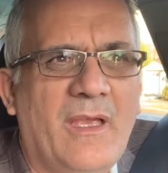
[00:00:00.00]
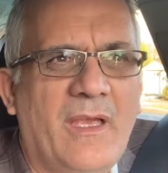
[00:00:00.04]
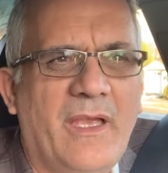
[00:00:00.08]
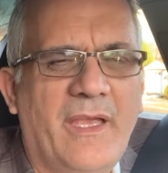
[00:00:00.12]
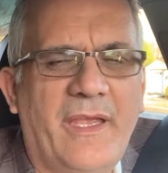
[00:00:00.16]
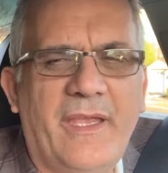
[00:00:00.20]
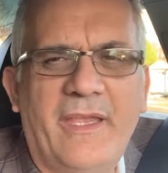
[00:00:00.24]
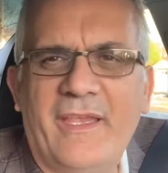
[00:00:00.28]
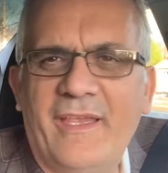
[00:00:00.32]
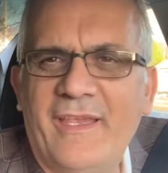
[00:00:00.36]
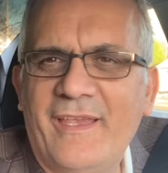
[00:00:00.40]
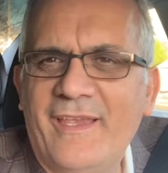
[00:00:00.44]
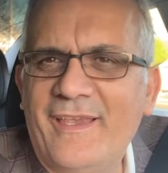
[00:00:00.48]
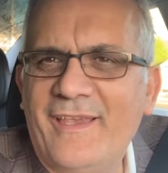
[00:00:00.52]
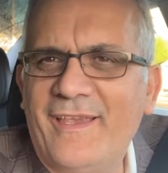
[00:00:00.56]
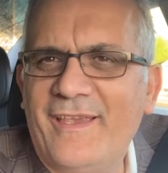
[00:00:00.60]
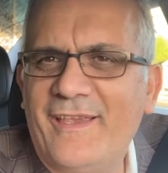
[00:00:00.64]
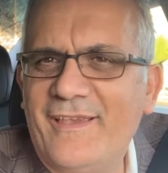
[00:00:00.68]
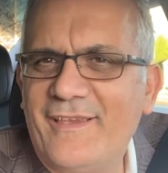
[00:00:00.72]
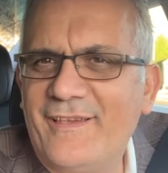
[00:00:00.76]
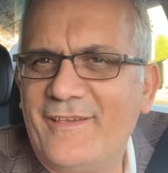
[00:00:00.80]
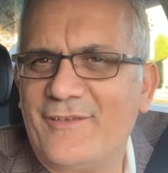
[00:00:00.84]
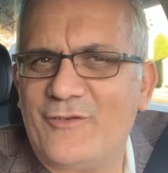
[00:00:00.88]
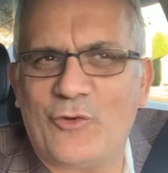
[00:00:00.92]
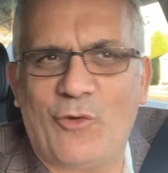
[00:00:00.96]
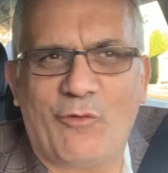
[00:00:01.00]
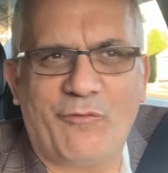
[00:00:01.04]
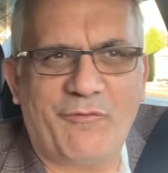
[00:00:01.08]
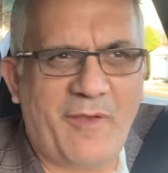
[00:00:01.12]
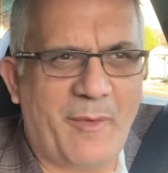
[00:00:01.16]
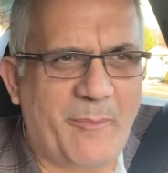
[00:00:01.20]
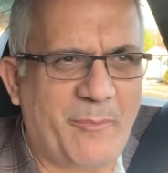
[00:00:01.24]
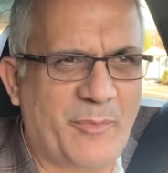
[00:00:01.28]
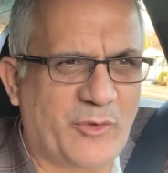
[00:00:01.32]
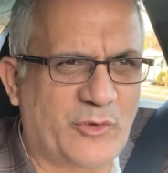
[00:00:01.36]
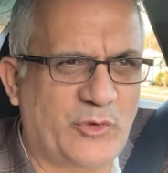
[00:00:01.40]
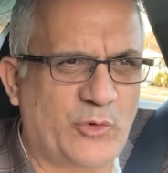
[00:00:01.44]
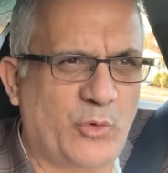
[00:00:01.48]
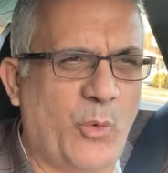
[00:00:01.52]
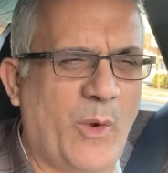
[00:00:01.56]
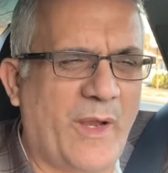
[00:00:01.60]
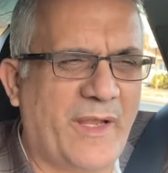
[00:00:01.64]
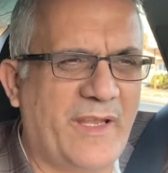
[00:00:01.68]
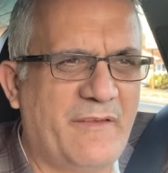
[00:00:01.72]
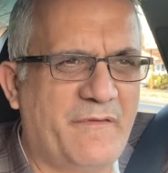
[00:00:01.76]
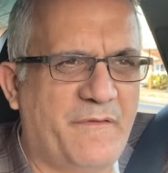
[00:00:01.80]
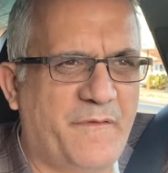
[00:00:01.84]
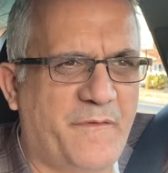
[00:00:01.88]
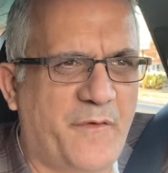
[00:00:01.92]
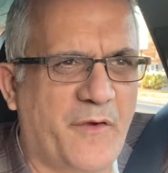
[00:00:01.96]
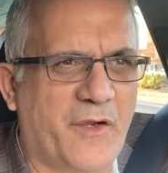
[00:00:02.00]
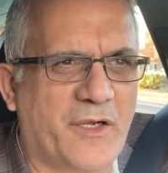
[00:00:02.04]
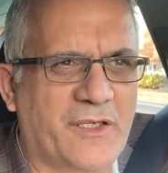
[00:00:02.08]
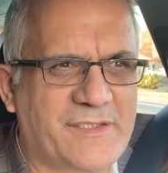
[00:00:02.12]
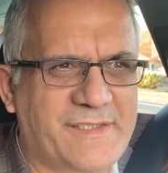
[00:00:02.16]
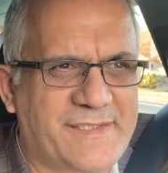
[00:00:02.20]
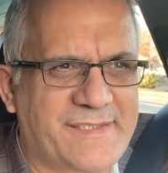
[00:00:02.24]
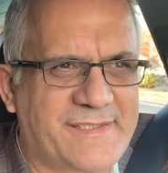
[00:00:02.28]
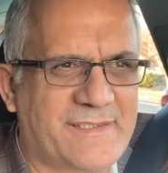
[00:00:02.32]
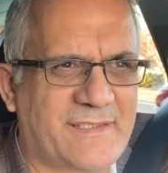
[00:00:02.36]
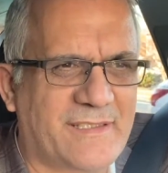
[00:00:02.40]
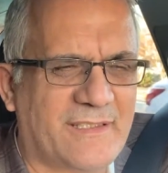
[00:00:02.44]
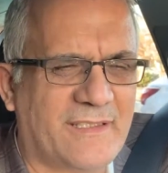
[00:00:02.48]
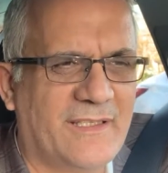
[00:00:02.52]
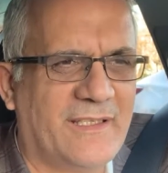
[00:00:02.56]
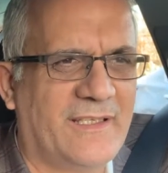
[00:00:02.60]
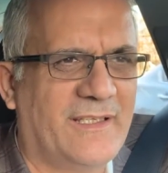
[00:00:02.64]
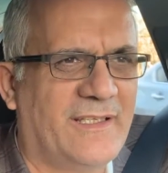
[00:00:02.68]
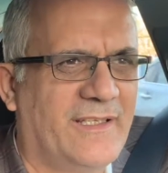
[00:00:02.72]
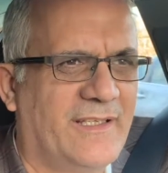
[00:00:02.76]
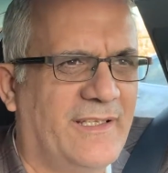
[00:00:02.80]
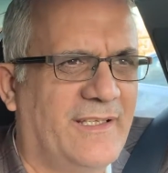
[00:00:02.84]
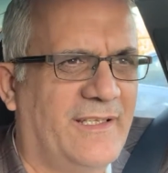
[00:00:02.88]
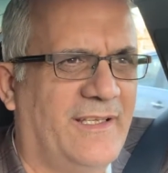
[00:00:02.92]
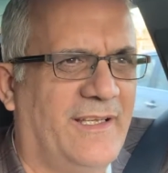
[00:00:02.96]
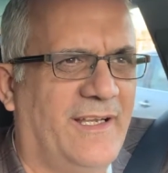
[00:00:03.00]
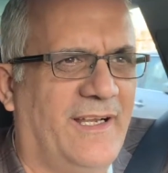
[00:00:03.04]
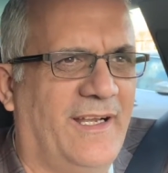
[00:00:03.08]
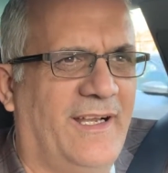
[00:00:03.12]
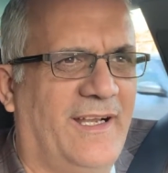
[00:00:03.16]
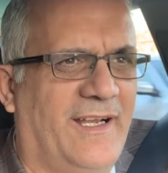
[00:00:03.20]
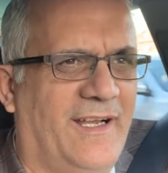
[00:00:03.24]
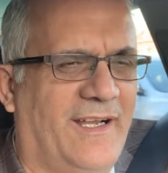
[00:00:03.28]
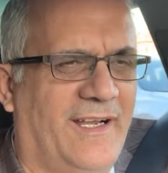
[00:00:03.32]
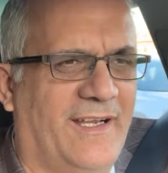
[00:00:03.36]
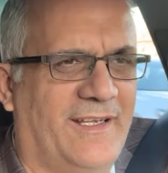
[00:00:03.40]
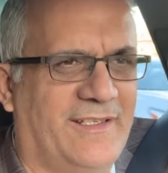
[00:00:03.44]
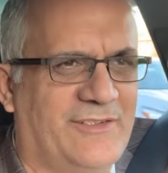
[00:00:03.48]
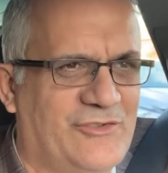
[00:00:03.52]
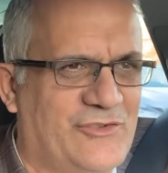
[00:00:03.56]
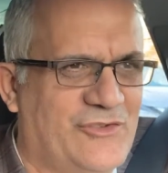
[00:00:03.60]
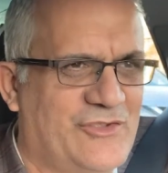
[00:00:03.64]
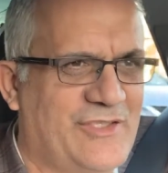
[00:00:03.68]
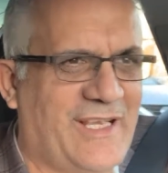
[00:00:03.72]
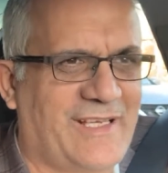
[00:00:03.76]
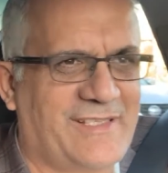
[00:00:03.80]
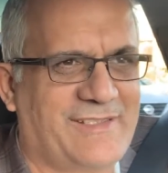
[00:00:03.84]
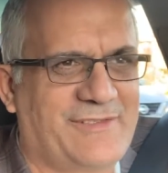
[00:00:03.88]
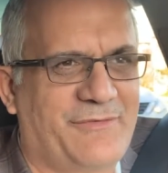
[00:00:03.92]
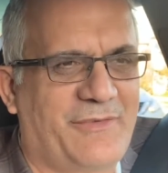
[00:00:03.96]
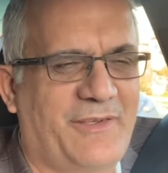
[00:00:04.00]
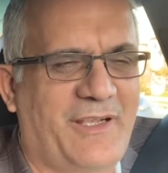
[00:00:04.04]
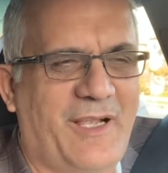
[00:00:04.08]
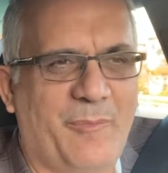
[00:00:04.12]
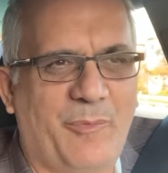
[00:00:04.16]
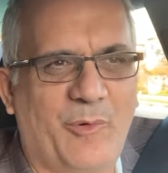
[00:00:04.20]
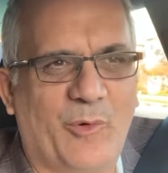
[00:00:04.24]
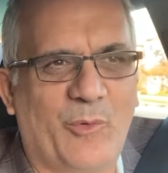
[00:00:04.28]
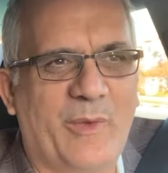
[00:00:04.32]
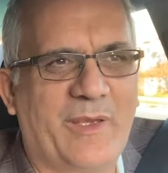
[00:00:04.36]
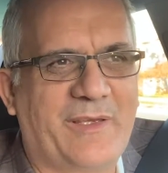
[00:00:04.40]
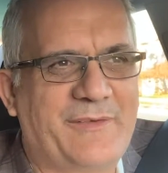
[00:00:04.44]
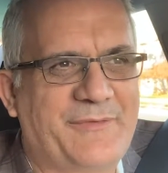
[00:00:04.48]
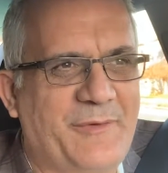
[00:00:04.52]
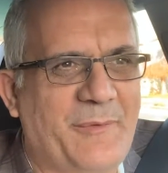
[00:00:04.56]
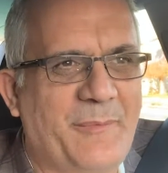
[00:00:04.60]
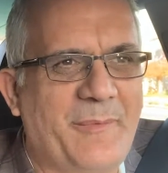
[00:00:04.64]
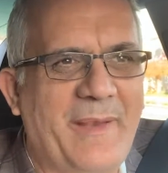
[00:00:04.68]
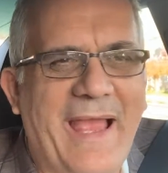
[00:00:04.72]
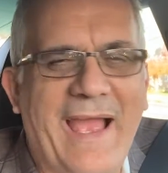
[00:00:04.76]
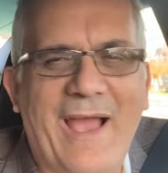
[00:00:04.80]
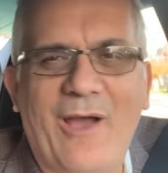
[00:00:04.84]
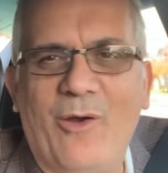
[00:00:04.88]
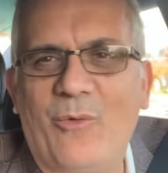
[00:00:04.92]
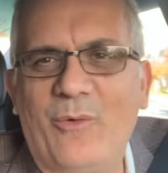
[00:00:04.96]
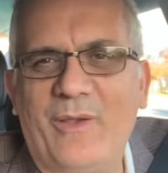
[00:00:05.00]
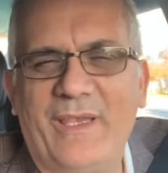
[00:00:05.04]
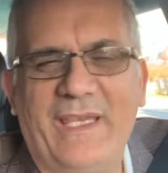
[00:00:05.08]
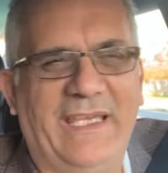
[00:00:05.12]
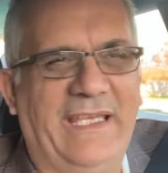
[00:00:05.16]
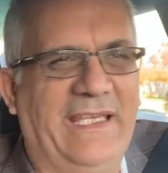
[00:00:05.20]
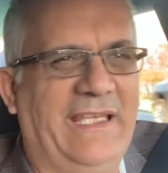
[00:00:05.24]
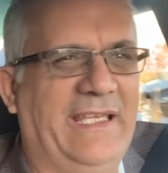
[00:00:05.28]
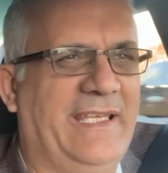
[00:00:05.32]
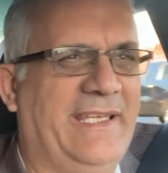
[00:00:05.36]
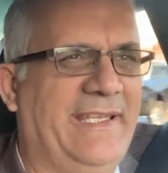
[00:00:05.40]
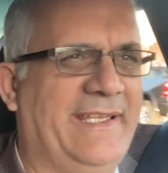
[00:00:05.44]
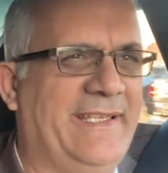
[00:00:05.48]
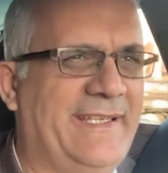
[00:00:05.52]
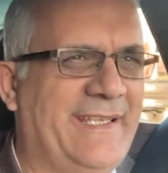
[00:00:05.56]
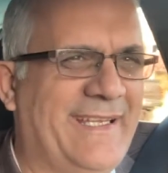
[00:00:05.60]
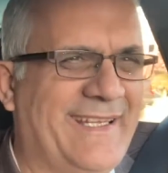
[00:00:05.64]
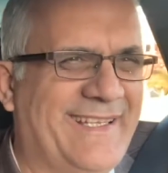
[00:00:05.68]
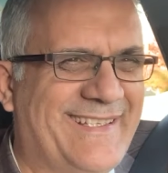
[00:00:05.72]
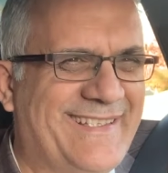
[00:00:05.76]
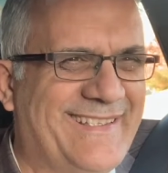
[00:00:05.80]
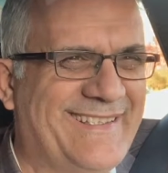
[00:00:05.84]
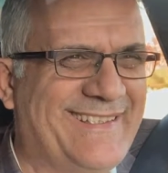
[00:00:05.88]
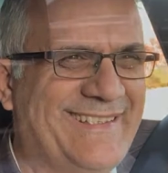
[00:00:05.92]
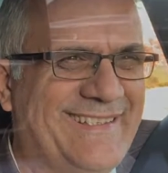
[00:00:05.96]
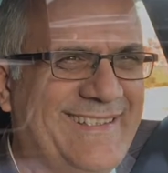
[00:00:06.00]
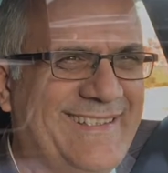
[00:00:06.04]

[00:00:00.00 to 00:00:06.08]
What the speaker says: November 21st, just a couple weeks from now, in